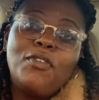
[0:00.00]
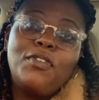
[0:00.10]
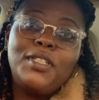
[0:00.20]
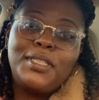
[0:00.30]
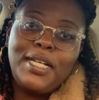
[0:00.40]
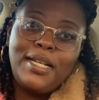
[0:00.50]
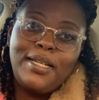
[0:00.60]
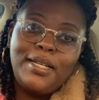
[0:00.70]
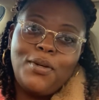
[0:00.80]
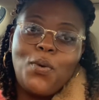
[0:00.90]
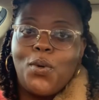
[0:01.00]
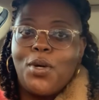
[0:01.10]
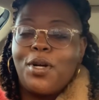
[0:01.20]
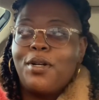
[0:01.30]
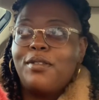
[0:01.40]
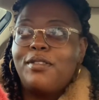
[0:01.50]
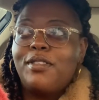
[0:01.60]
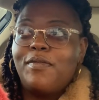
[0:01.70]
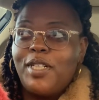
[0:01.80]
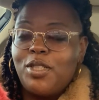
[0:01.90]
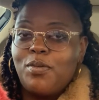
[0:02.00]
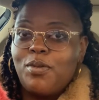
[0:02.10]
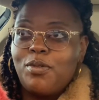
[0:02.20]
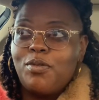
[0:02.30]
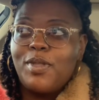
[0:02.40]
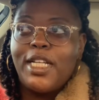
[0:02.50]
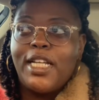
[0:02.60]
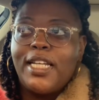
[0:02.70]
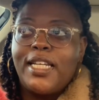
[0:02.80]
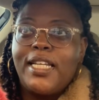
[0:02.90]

for a salad or some vegetables when